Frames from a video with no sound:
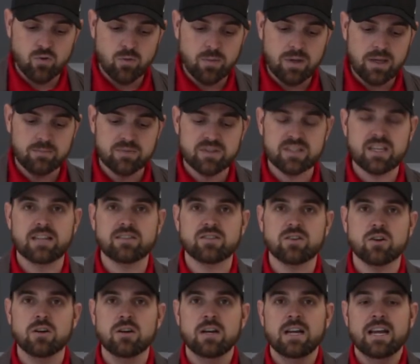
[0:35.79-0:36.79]
through-beam
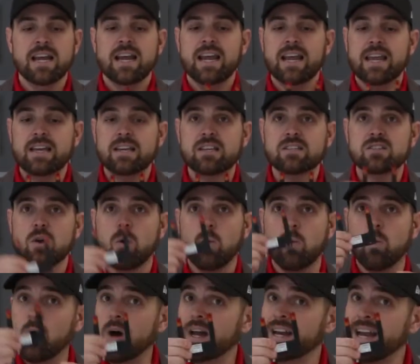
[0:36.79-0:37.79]
sensor is
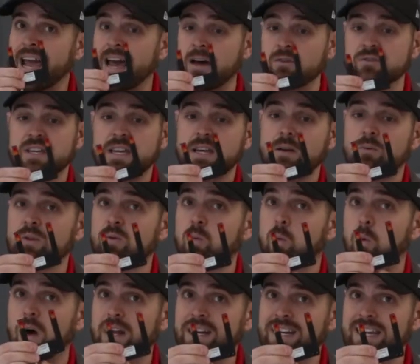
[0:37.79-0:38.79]
one housing with
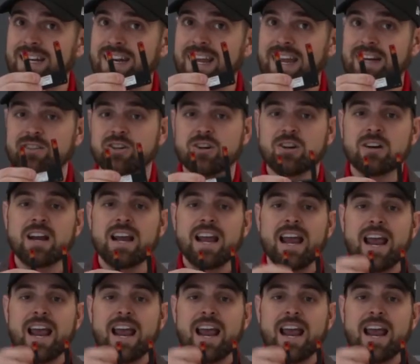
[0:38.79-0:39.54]
one connector,